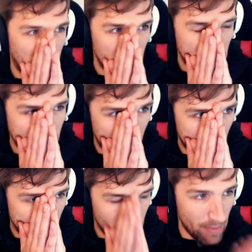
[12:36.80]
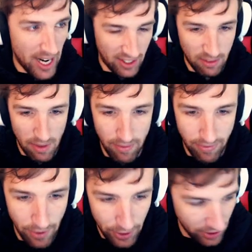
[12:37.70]
keeping up maximum
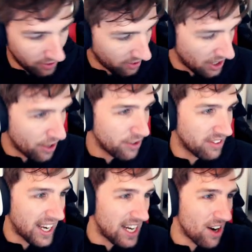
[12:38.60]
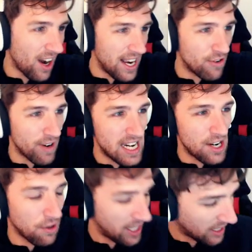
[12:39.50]
focus, you know, staying
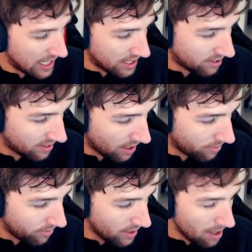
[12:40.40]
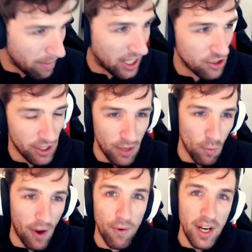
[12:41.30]
hydrated, all that kind of stuff, making sure you're
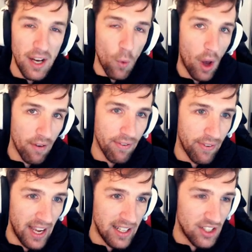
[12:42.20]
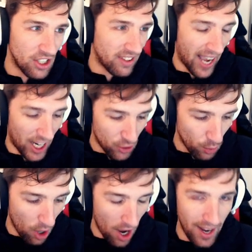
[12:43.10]
well well fed, just
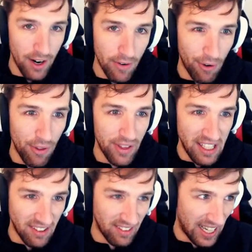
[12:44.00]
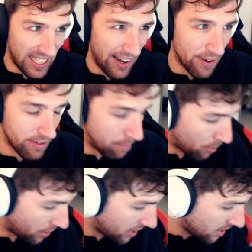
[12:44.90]
actual IRL things to take care of your
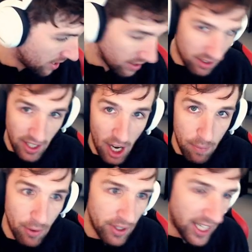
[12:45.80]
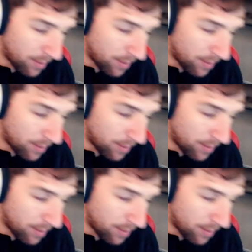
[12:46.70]
body. It's gonna help you in